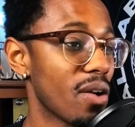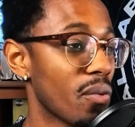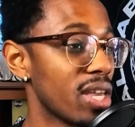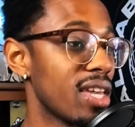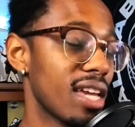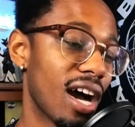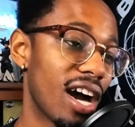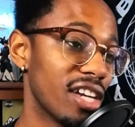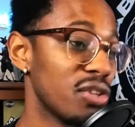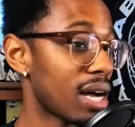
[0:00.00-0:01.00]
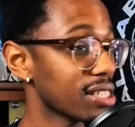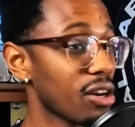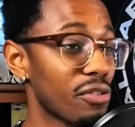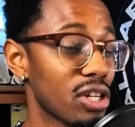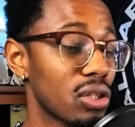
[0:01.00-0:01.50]
we,
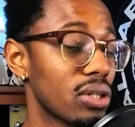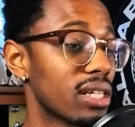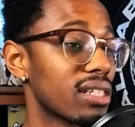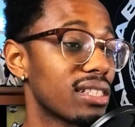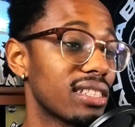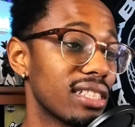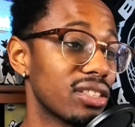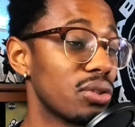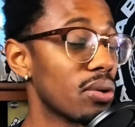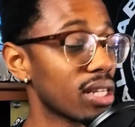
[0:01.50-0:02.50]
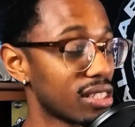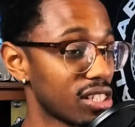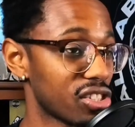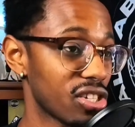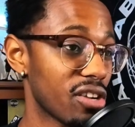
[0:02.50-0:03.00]
myself included, doing a
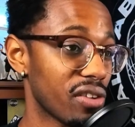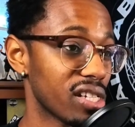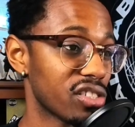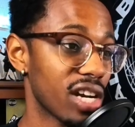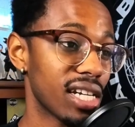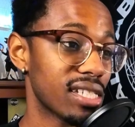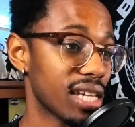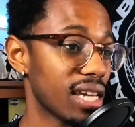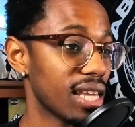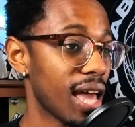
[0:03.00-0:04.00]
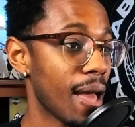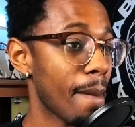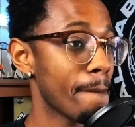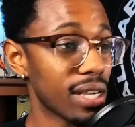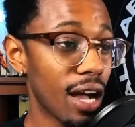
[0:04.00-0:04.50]
disservice trying to say
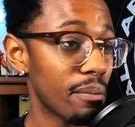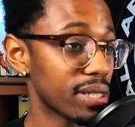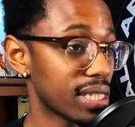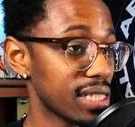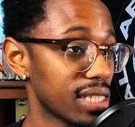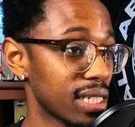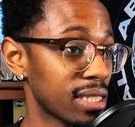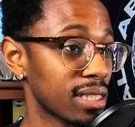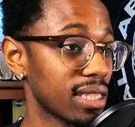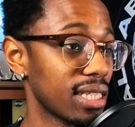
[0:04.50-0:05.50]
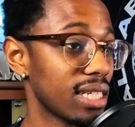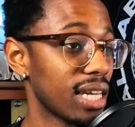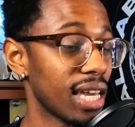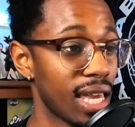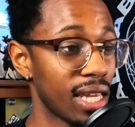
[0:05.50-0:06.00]
that the competition
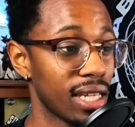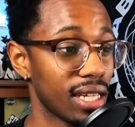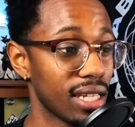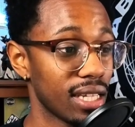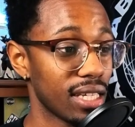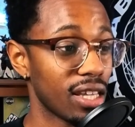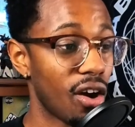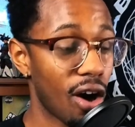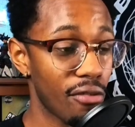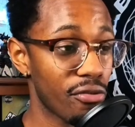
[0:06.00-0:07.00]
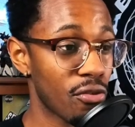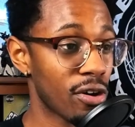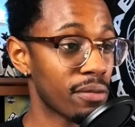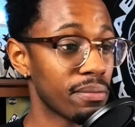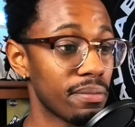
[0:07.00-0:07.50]
and the art
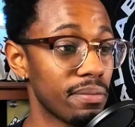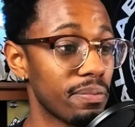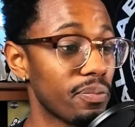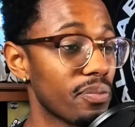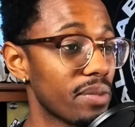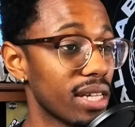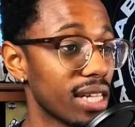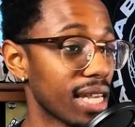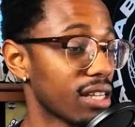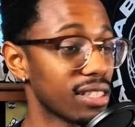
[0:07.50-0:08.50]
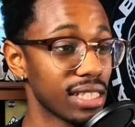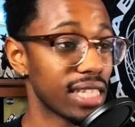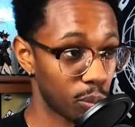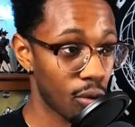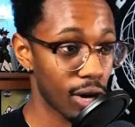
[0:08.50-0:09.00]
form, like
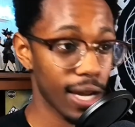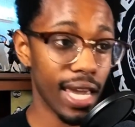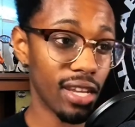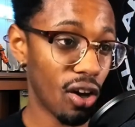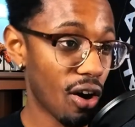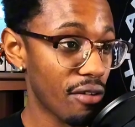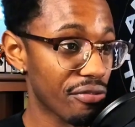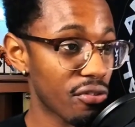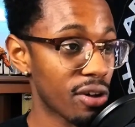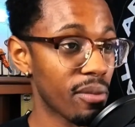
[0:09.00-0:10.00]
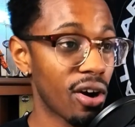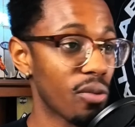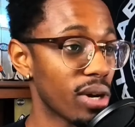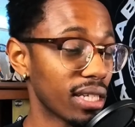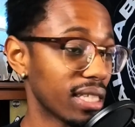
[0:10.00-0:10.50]
sport and the art form
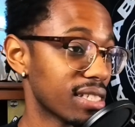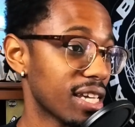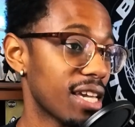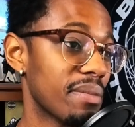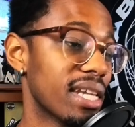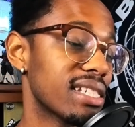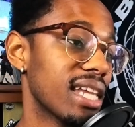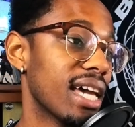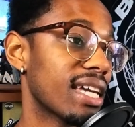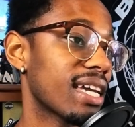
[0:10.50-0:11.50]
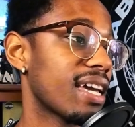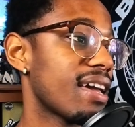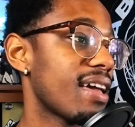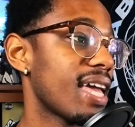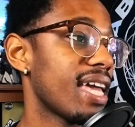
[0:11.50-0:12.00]
are one and the same. And it's like,
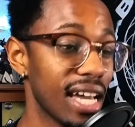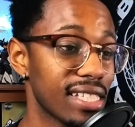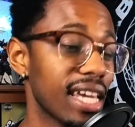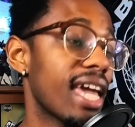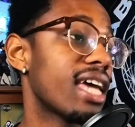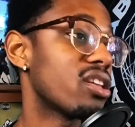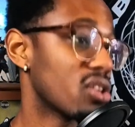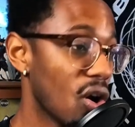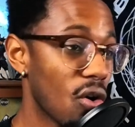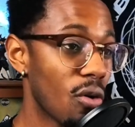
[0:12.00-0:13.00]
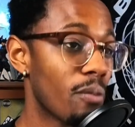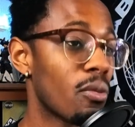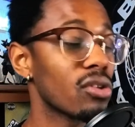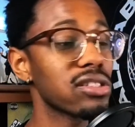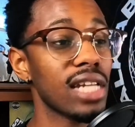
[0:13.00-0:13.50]
Yes and no.
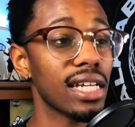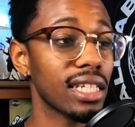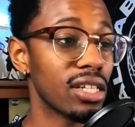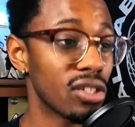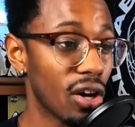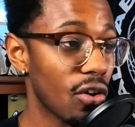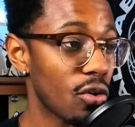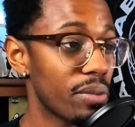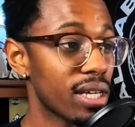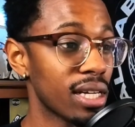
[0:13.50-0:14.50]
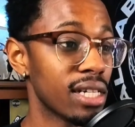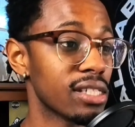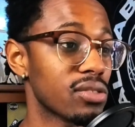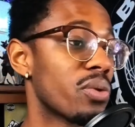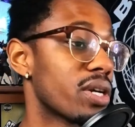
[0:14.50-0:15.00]
Most likely no,
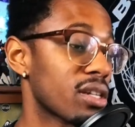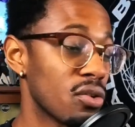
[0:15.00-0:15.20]
because when we're